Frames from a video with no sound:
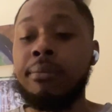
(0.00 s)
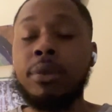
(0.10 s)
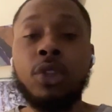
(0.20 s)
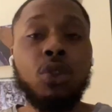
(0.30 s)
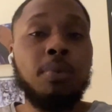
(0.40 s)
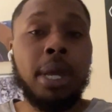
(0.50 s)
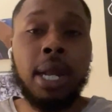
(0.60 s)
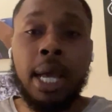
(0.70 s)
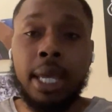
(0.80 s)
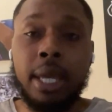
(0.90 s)
You may
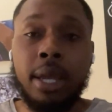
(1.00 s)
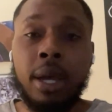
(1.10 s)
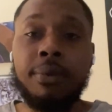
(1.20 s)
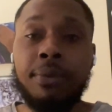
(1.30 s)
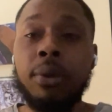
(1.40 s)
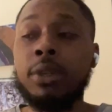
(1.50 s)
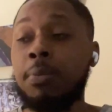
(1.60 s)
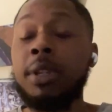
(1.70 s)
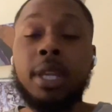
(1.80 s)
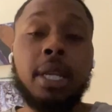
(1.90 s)
not get cut first,
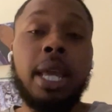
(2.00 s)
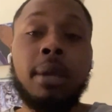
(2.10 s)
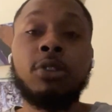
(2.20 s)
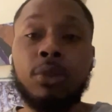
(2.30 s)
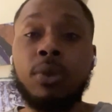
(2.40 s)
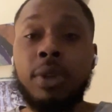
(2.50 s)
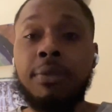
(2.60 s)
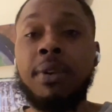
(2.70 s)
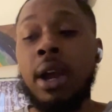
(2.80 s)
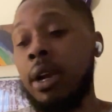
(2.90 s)
but he damn sure is going to
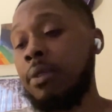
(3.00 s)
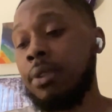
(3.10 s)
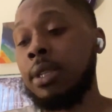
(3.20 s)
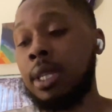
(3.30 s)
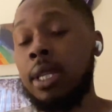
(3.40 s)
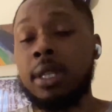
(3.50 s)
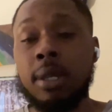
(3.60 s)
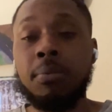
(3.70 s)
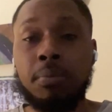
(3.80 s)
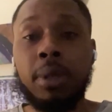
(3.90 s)
get fired if this
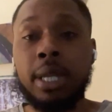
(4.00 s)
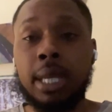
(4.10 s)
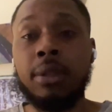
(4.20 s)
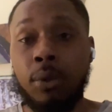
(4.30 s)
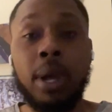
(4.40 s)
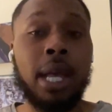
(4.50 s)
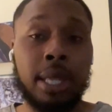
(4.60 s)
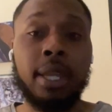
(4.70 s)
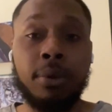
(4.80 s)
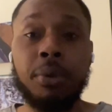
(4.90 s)
season plays out the way I
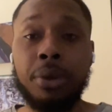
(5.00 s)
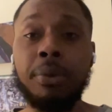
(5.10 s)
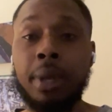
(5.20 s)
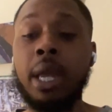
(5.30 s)
think it will.